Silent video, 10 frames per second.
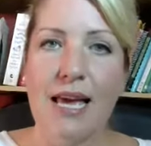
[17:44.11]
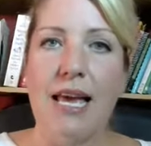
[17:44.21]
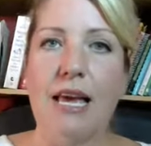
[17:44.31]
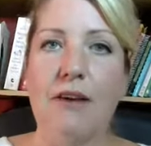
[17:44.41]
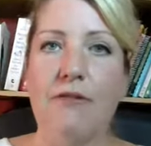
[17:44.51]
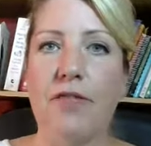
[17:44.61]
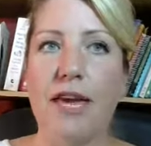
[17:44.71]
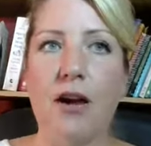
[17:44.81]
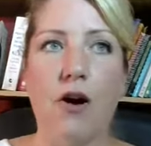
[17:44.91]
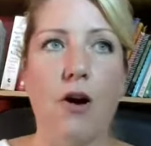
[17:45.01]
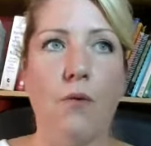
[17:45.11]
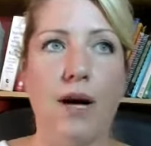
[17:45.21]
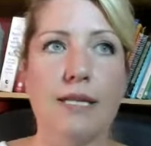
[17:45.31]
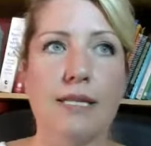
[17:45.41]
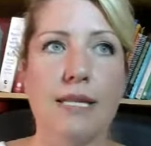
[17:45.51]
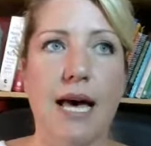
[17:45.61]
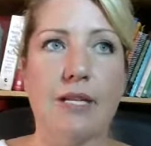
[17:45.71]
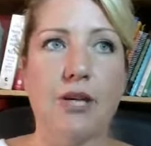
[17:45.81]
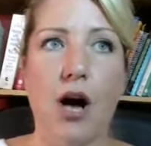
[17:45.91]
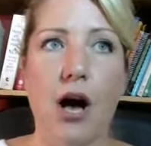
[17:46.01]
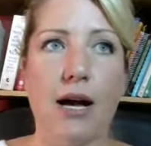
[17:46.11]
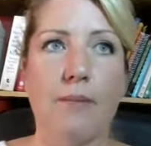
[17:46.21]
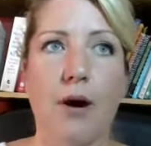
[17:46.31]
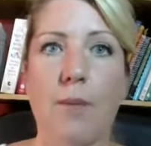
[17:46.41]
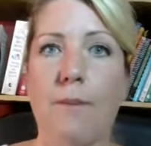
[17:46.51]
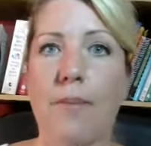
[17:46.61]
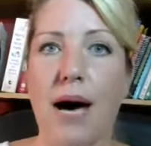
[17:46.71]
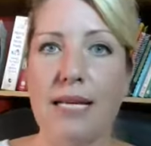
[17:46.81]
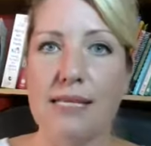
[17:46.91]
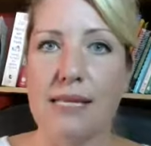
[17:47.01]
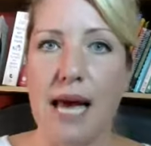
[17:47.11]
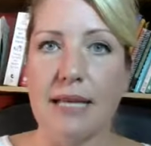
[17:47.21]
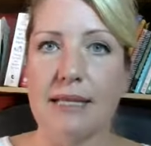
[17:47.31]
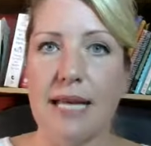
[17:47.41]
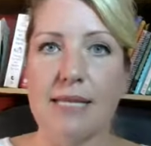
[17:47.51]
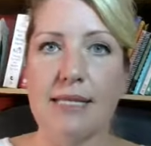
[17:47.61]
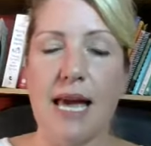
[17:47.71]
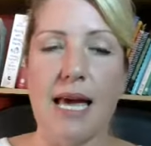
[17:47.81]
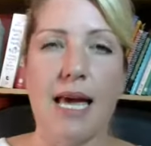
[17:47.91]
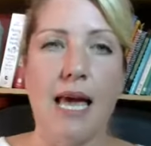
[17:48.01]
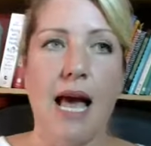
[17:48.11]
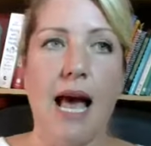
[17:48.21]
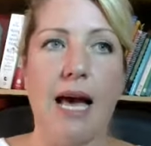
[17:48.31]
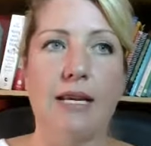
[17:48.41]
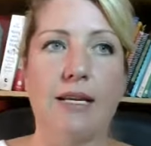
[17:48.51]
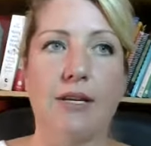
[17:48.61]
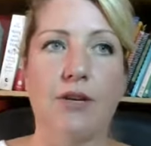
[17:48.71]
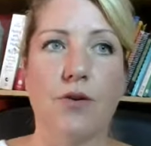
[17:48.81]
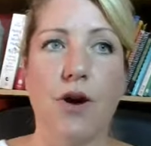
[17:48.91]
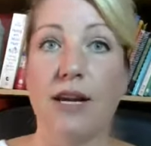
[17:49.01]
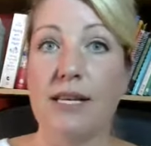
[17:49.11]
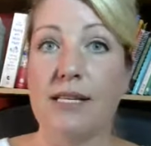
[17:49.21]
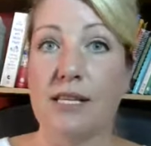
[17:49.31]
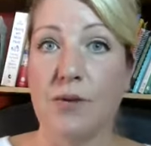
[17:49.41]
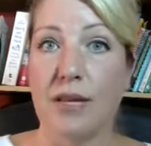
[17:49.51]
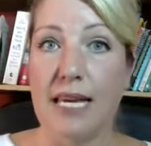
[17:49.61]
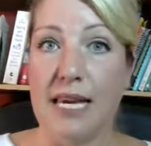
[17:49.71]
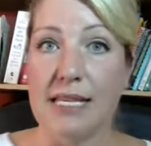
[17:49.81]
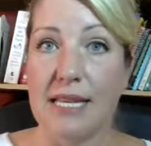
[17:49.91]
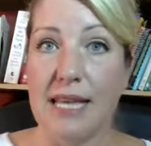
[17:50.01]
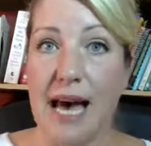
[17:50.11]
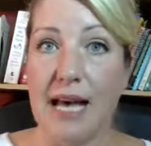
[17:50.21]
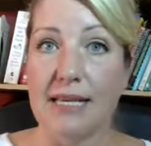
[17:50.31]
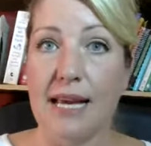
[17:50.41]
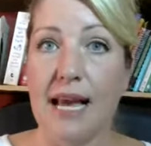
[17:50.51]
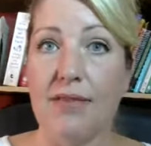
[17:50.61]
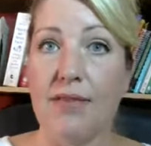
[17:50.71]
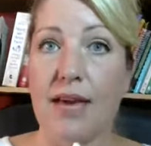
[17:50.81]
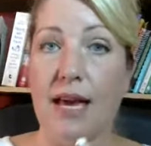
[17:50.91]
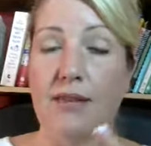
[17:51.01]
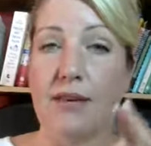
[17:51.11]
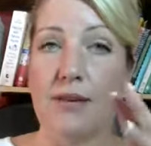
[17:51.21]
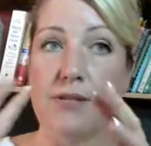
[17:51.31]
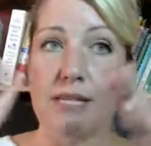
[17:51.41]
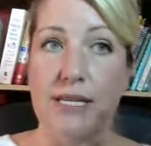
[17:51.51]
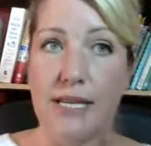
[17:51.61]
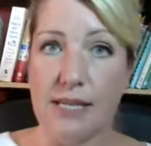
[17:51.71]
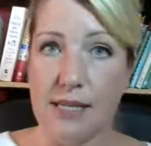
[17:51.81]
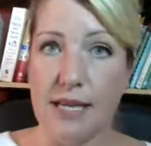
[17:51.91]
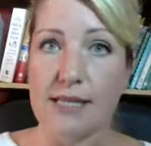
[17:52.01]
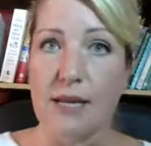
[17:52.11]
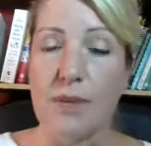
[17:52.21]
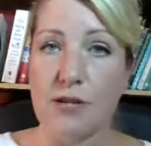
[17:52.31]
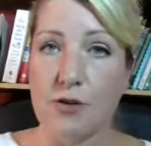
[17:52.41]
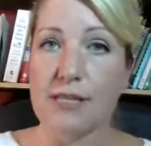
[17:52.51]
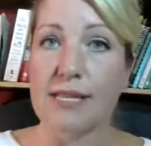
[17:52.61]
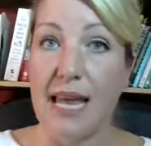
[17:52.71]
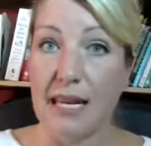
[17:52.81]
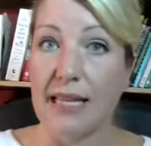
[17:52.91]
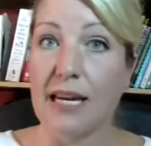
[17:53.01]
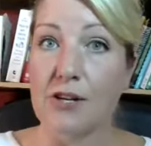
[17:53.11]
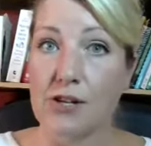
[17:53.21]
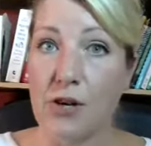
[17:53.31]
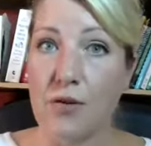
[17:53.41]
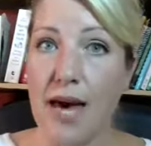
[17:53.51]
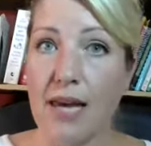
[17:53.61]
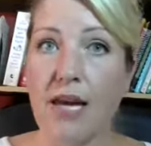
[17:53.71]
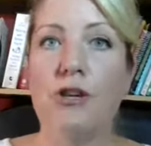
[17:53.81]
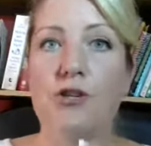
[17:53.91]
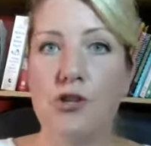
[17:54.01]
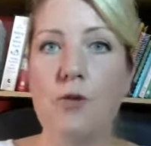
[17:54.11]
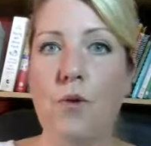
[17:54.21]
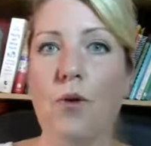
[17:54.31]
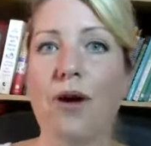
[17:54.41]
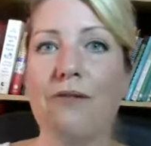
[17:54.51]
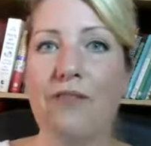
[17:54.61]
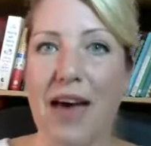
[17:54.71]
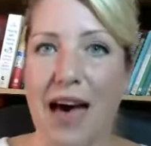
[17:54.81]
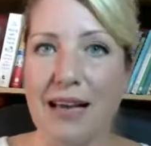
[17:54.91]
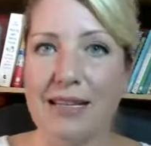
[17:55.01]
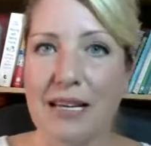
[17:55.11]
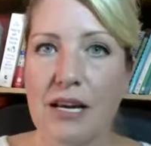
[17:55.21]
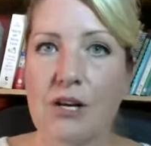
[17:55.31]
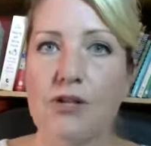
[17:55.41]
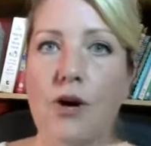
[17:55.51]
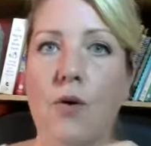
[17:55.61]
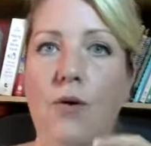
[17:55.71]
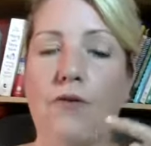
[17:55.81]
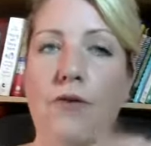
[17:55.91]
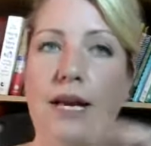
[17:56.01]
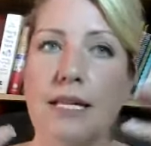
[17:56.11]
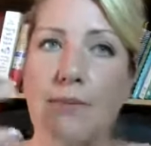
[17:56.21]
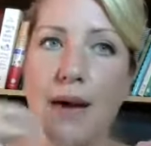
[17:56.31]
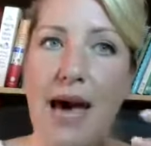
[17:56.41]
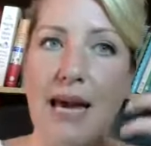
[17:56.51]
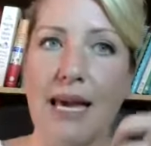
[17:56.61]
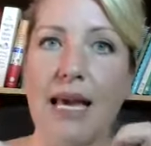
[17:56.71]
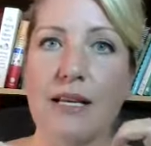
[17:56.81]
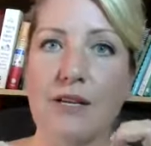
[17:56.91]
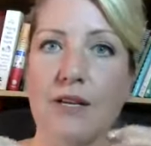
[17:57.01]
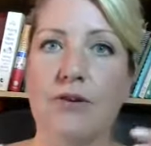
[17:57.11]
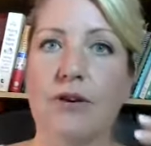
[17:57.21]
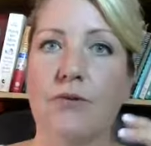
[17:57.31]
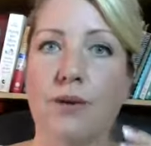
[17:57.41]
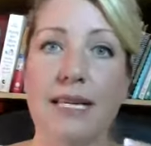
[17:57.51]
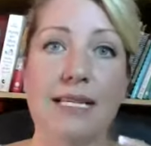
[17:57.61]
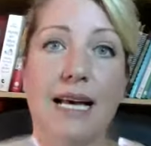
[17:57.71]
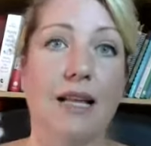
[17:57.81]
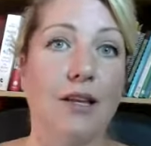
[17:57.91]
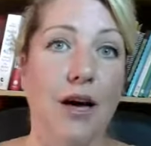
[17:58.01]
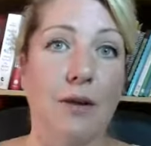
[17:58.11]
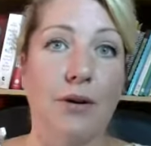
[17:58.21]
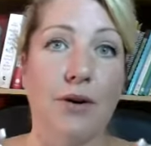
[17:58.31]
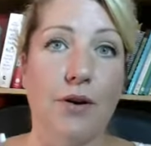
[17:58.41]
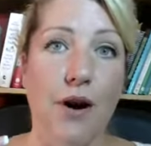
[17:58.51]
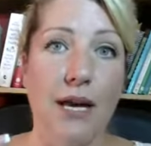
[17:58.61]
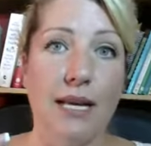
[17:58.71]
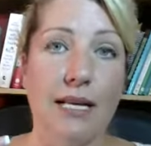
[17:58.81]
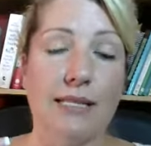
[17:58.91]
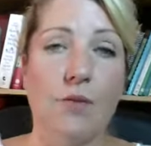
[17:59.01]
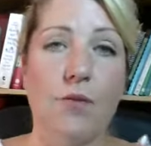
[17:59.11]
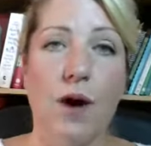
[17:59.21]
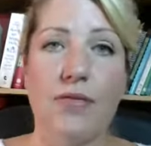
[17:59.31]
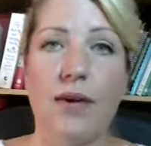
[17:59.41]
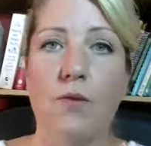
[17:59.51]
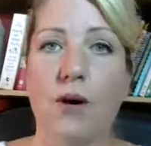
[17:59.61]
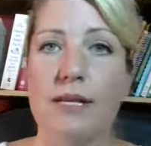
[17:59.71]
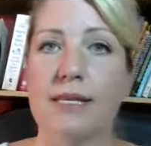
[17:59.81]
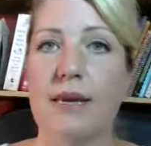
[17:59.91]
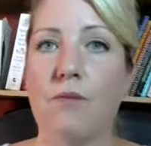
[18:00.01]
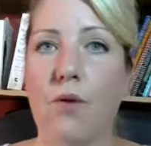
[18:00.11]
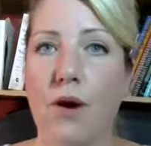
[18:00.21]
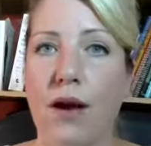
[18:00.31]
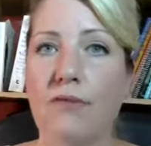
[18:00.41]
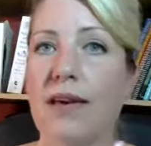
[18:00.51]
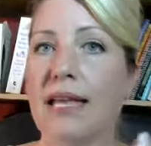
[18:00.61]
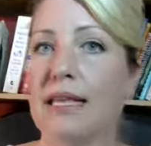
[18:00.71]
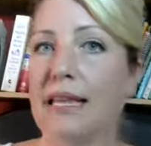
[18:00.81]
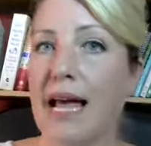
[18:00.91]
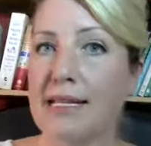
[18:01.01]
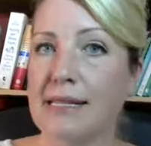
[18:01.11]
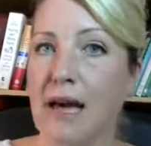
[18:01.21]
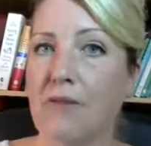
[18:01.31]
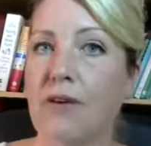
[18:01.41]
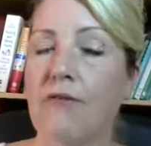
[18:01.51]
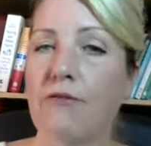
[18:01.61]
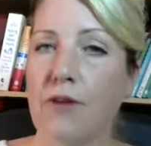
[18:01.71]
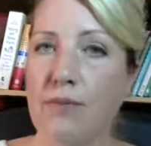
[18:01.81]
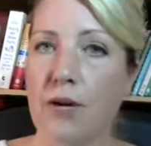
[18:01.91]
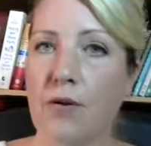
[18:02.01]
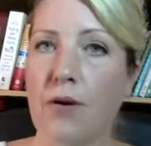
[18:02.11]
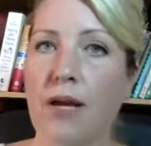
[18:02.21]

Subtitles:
If they are ones that talk about mindset, let's say, and your audience is really into that, and the statistics and metrics and analytics show that, do more of that. So in the back end, you can really tell a lot about your audience and what they want to see more of and less of from you.